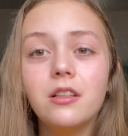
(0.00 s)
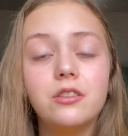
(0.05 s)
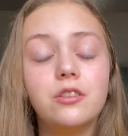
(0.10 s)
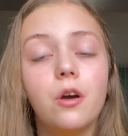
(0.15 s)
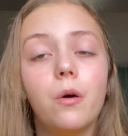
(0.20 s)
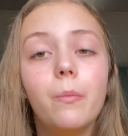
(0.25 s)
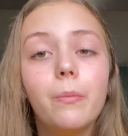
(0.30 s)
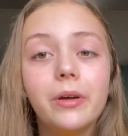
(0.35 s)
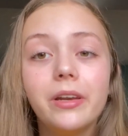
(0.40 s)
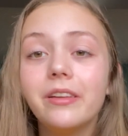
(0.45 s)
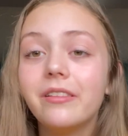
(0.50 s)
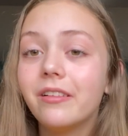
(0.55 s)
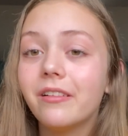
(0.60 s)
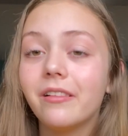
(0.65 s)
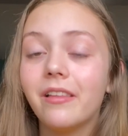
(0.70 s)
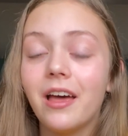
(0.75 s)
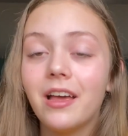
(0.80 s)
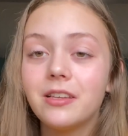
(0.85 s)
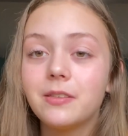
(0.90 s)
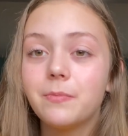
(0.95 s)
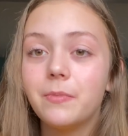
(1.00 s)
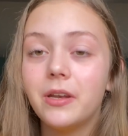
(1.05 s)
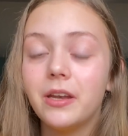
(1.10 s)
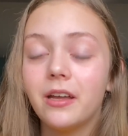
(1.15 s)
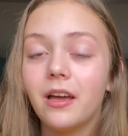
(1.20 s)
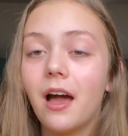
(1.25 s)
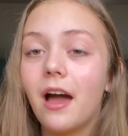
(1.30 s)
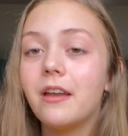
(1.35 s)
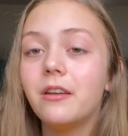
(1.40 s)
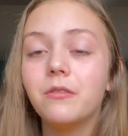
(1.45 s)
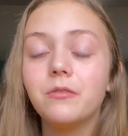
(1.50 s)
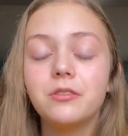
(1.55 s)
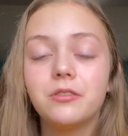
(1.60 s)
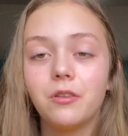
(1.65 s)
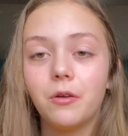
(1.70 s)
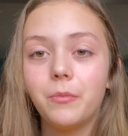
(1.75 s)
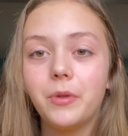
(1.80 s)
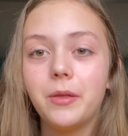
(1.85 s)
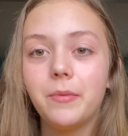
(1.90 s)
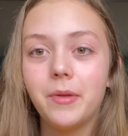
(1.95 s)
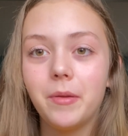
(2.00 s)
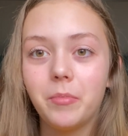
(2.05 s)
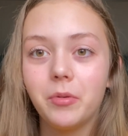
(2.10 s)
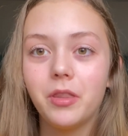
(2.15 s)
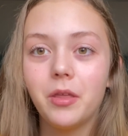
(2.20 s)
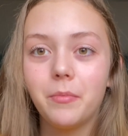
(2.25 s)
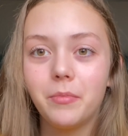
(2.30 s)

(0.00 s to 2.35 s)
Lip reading: Don't put it to the last minute. I know so many people